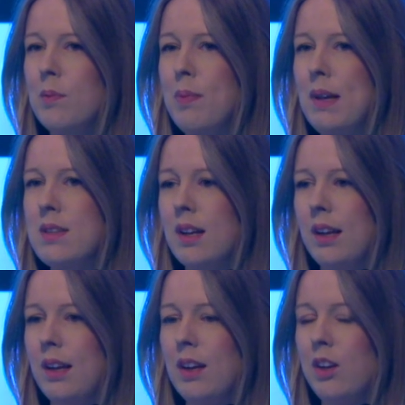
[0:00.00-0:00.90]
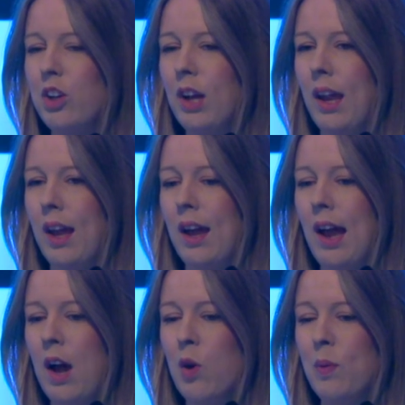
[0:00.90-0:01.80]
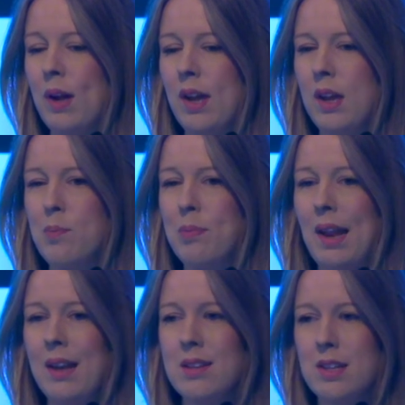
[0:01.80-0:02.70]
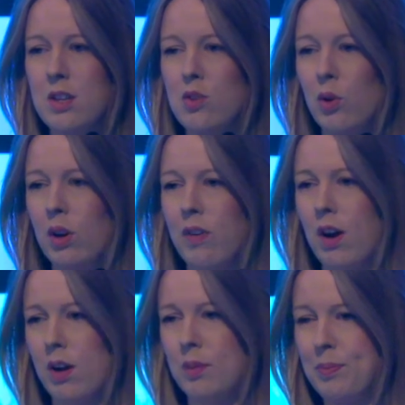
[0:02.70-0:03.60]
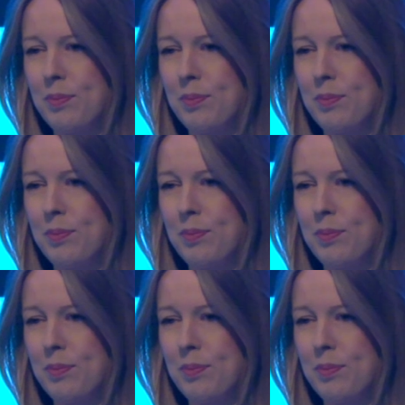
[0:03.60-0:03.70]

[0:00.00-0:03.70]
Basically looking at how we blended all of our